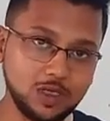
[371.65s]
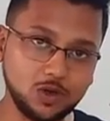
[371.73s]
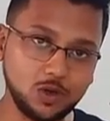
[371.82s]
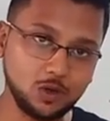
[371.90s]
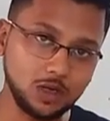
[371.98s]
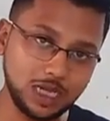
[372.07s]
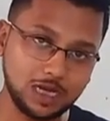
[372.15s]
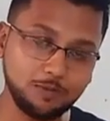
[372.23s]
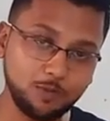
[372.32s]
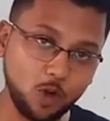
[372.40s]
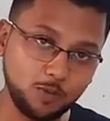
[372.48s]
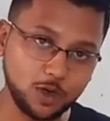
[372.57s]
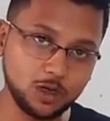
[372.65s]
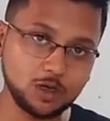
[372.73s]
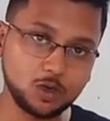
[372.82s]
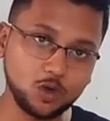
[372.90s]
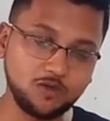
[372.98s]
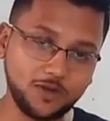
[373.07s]
get a
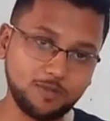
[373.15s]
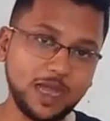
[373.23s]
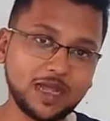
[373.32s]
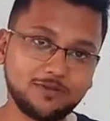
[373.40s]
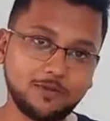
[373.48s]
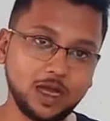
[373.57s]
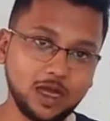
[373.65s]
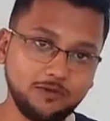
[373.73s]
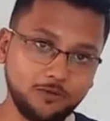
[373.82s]
proper good feedback